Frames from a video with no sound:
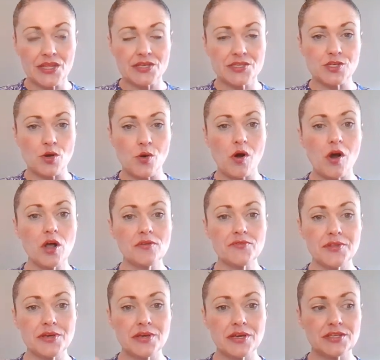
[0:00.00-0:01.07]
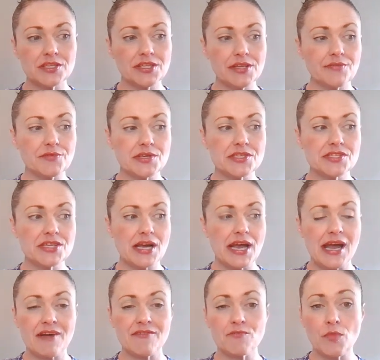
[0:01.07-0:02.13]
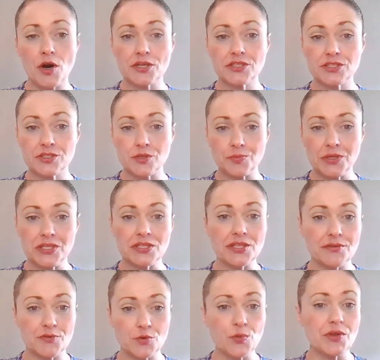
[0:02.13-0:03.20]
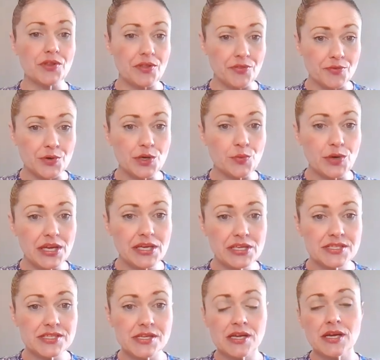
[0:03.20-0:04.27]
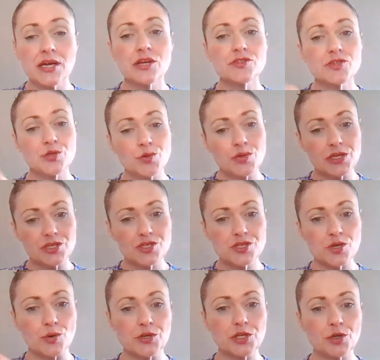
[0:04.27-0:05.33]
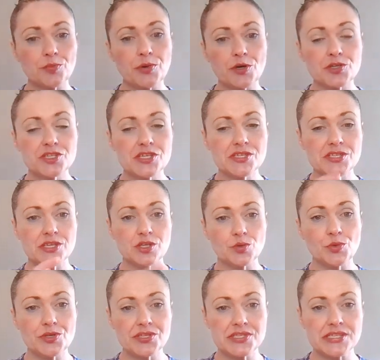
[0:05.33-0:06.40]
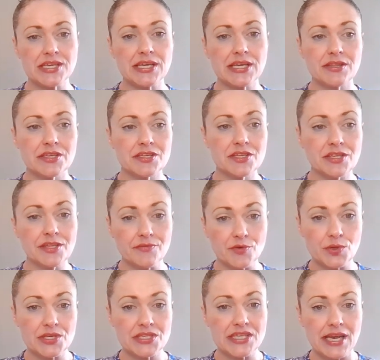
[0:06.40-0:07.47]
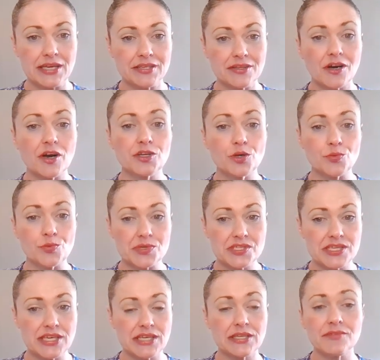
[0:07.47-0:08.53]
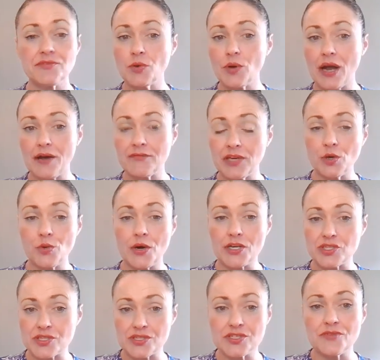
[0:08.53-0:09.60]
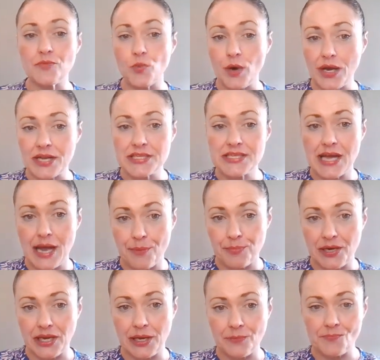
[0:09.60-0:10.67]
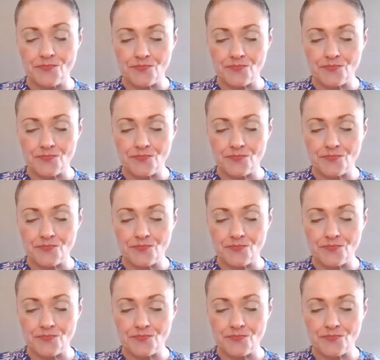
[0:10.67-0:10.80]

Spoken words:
So all of the deliveries I have marked to be delivered within 3 weeks. So you can just go to your purchase and you will see the delivery date on your receipt if you have any questions of when it's happening.